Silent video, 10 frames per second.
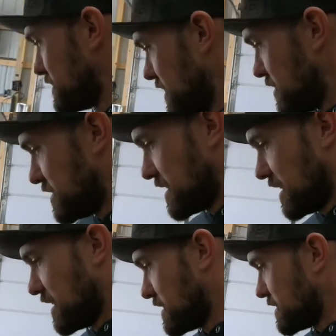each
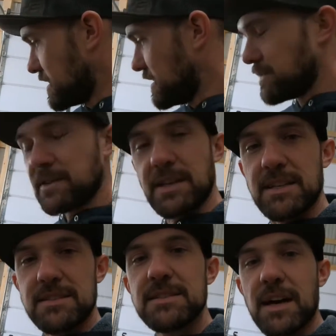side and leave the
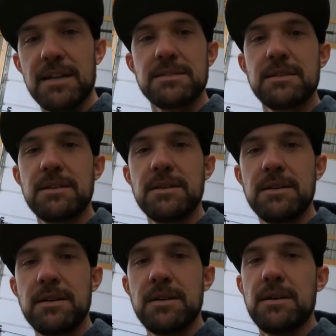inside
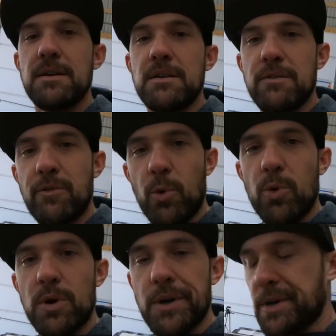
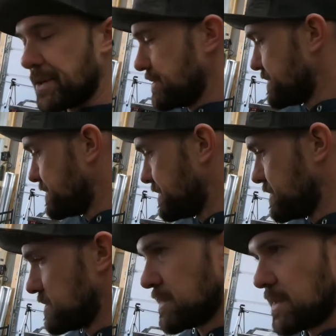for
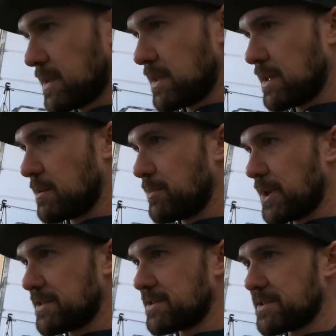the
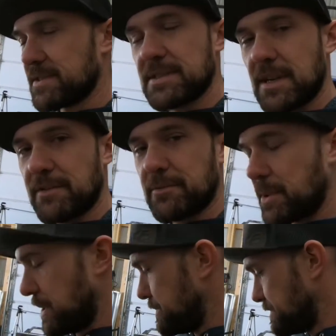compressors and stuff, but